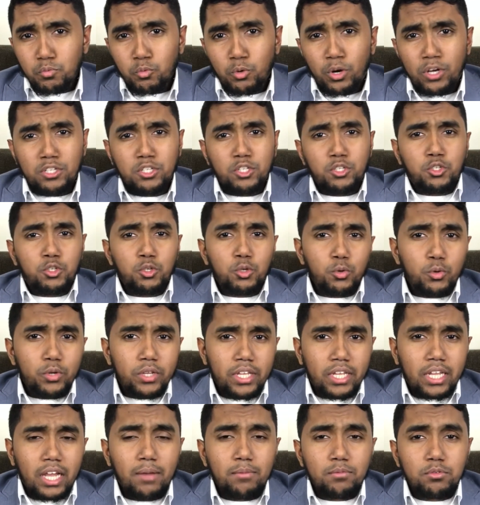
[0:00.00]
wears a suit,
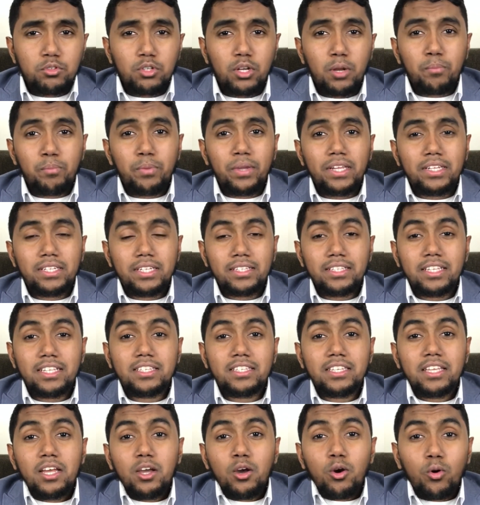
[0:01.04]
he comes to the beach, and
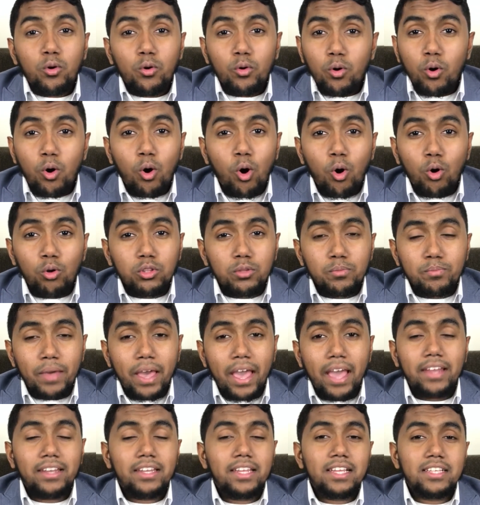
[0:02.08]
this old
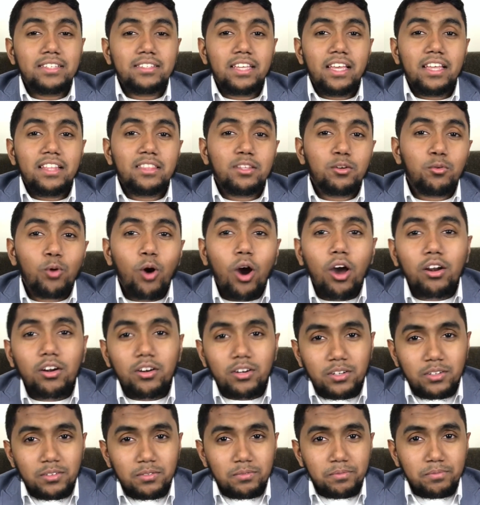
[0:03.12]
man, he's in the
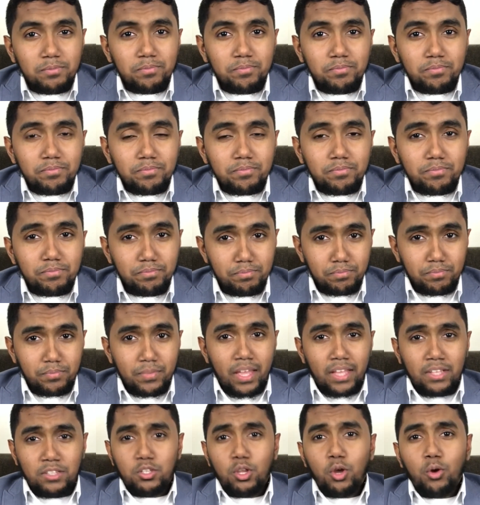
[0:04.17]
water.
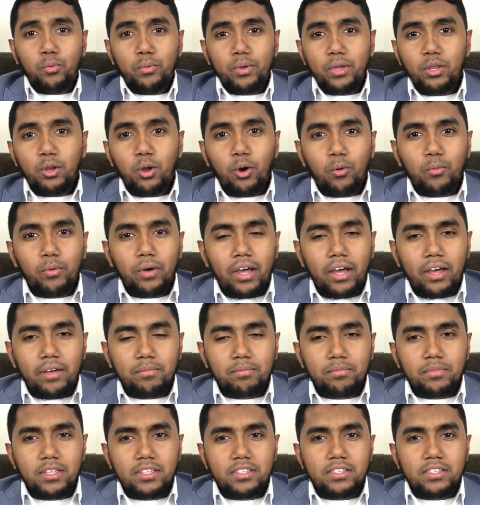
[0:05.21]
And so,
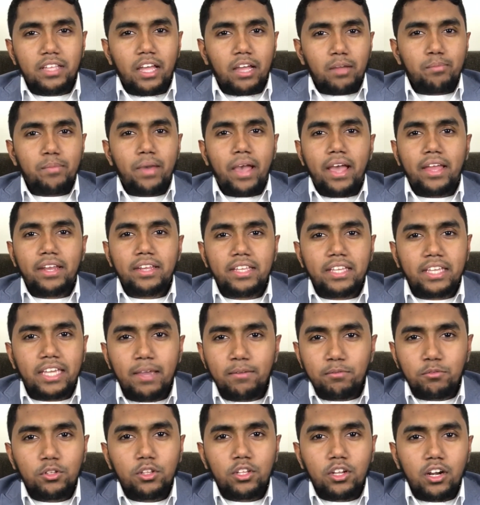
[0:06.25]
this young man, he
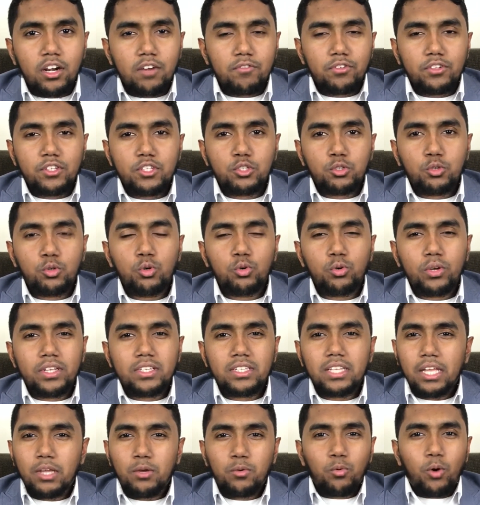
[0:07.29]
came to learn from this guru, and
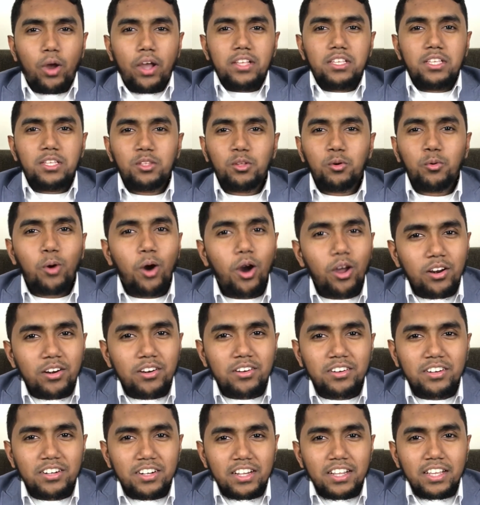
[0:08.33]
he's like, why is he in the
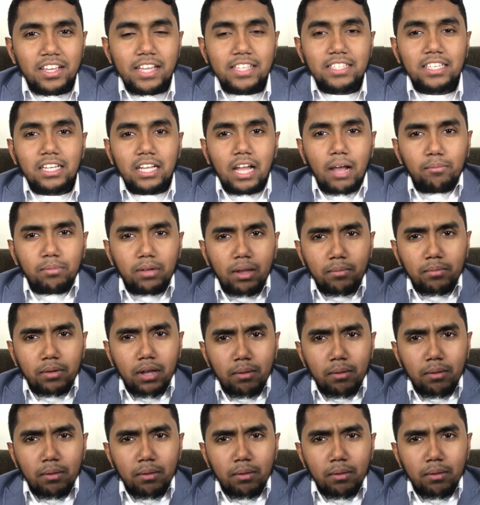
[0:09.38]
water? He said, come